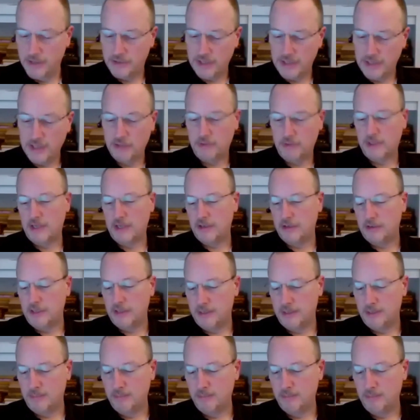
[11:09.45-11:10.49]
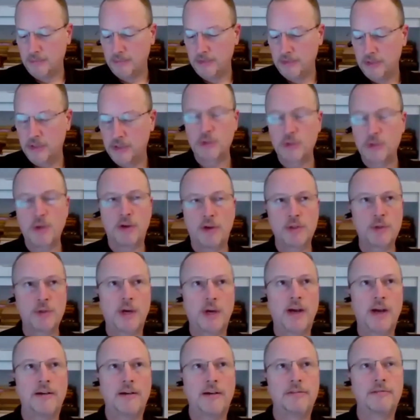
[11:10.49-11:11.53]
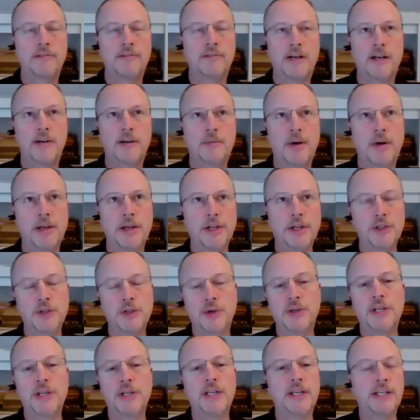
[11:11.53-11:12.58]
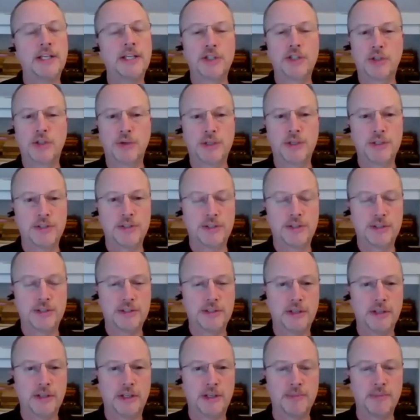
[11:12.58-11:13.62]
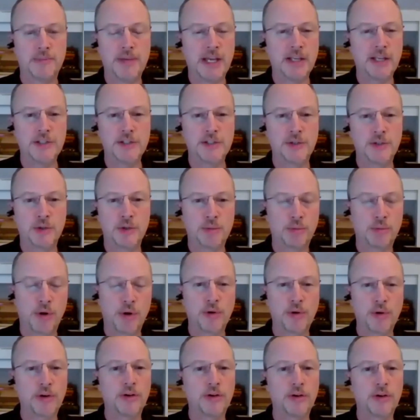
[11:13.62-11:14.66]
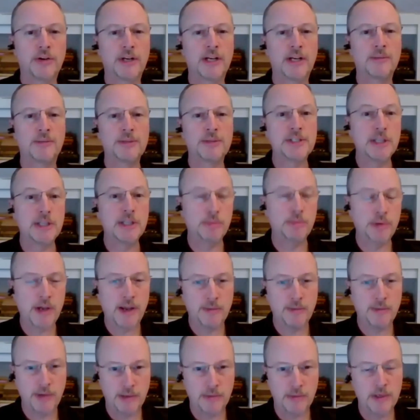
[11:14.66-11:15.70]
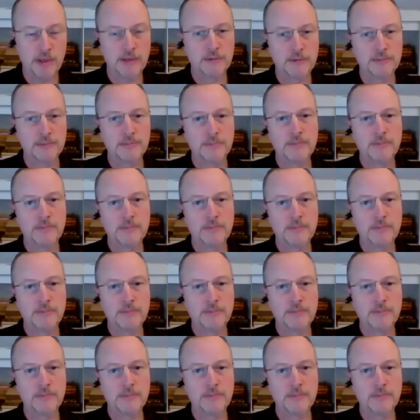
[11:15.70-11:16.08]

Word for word: Thanks for that. Um, so do you also have um, an attorney, an insurance um, agent or broker, um, a CPA yeah. maybe?